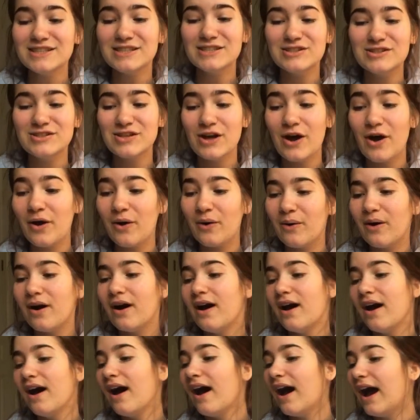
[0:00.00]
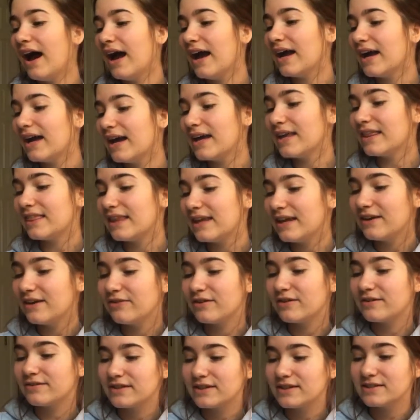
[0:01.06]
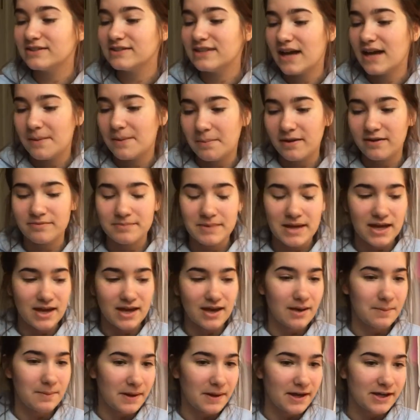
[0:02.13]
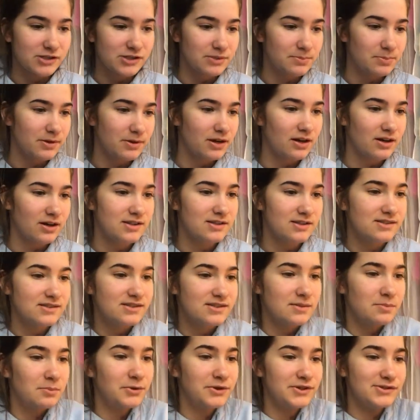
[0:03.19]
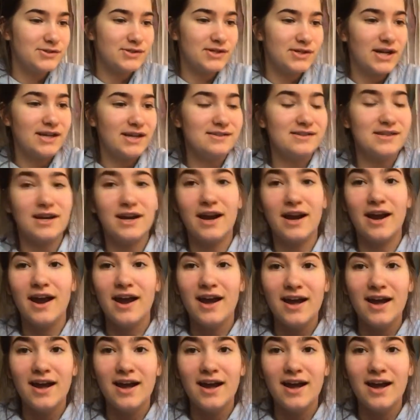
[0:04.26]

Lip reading: So, I think for first step of makeup, I should put on some moisturizer.